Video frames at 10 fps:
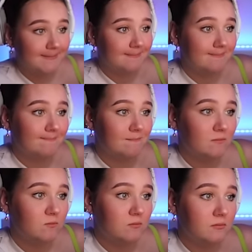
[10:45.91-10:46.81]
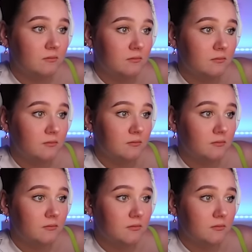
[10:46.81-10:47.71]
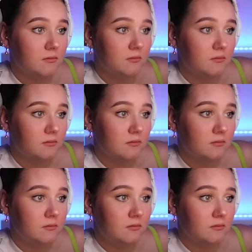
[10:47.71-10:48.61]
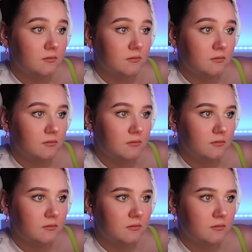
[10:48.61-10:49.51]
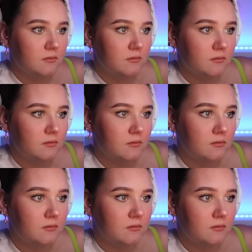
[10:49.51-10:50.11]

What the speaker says: No words are spoken by the person on screen.